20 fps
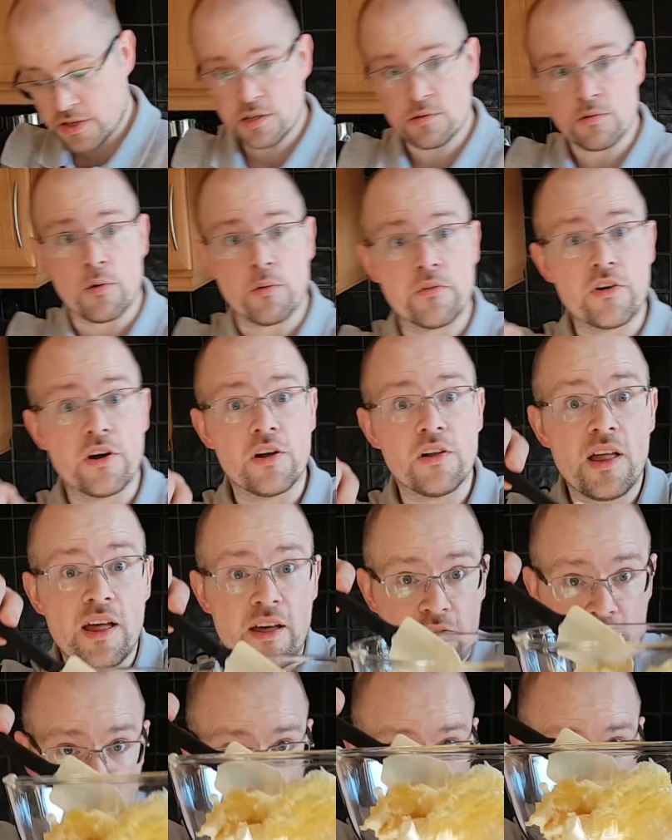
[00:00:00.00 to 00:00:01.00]
is what we've got
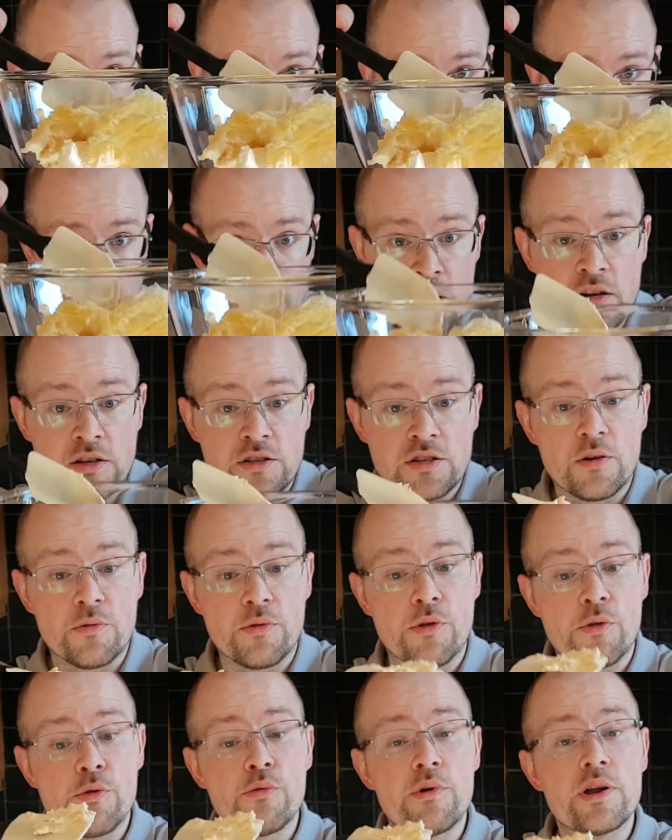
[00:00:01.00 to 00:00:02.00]
left.
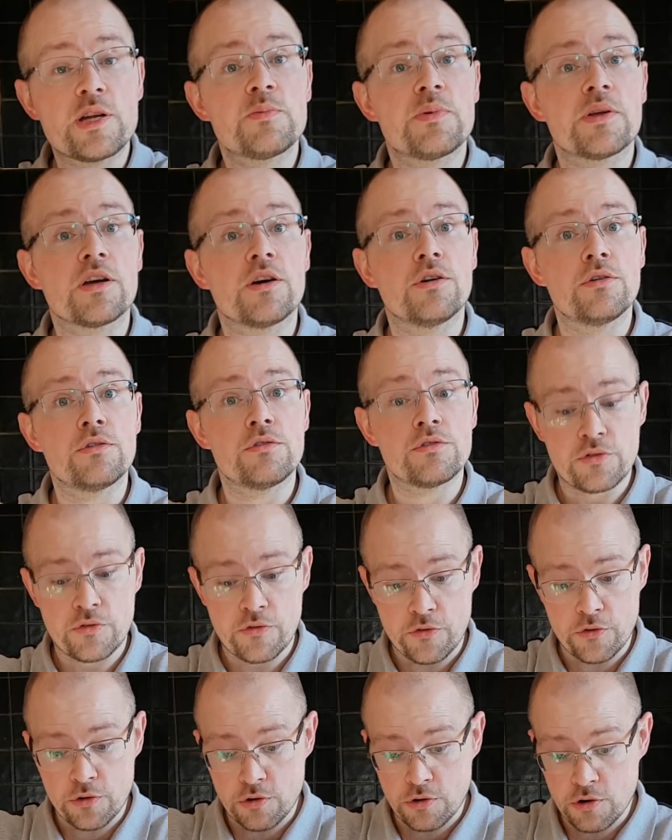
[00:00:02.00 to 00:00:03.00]
So the recipe calls
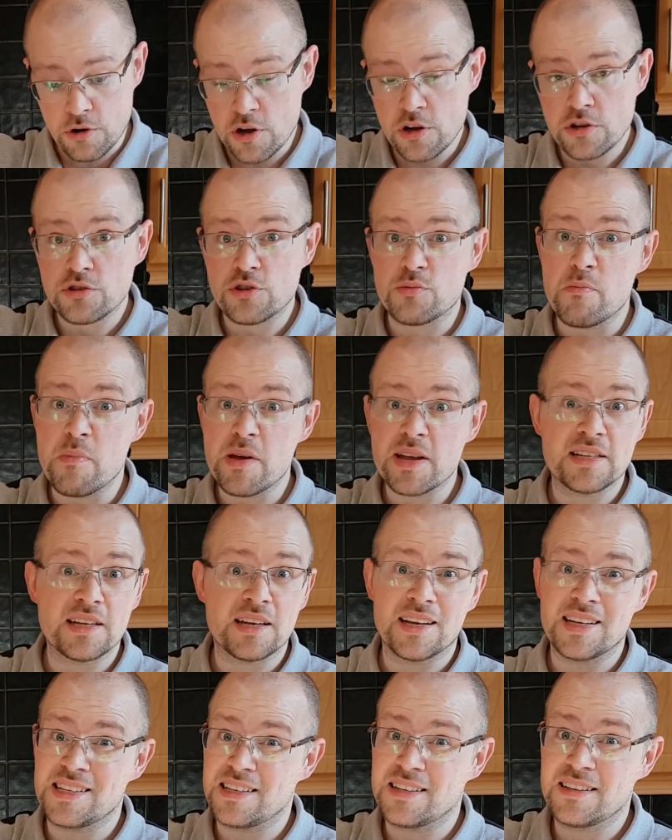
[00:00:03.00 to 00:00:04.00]
for just mixing
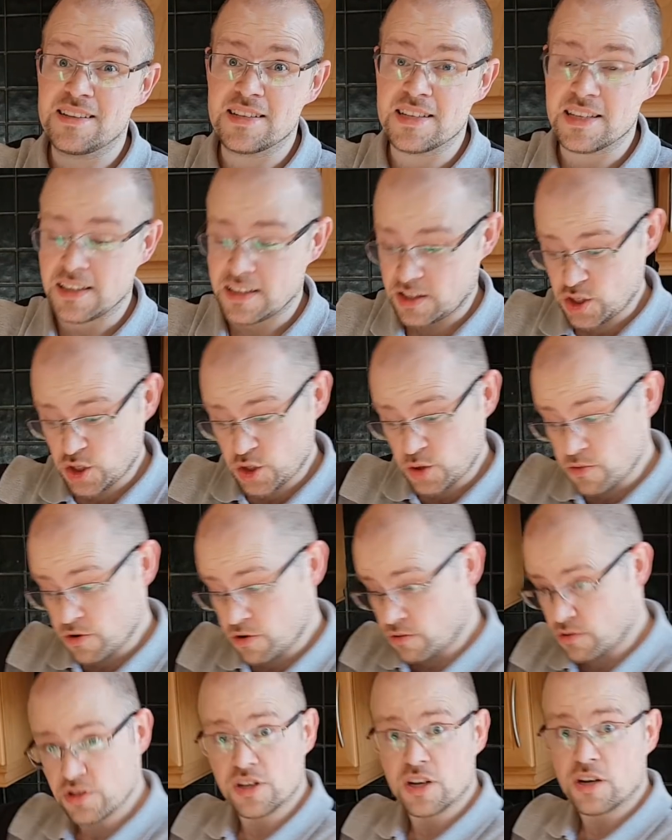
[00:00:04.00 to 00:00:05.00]
it in until it's
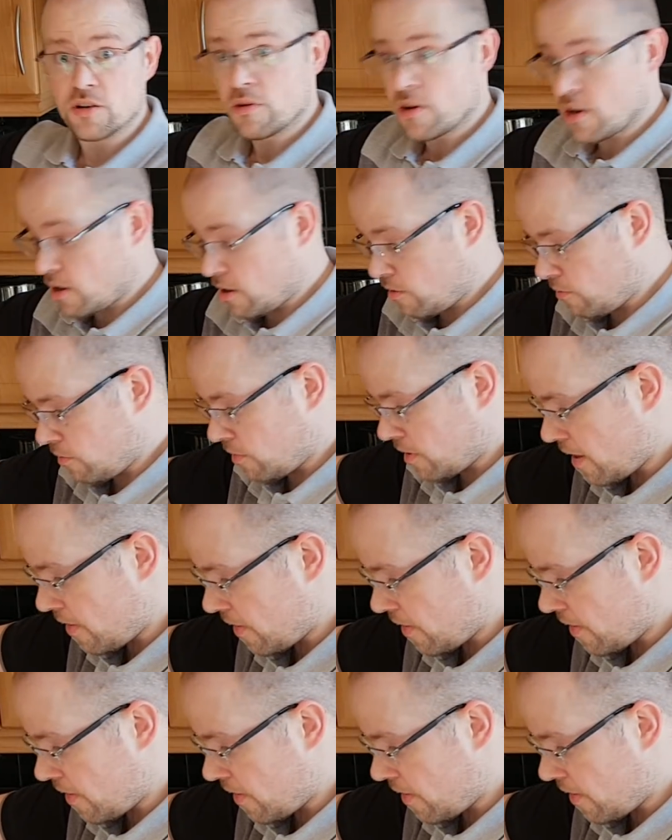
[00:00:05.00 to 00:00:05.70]
smooth. So we'll get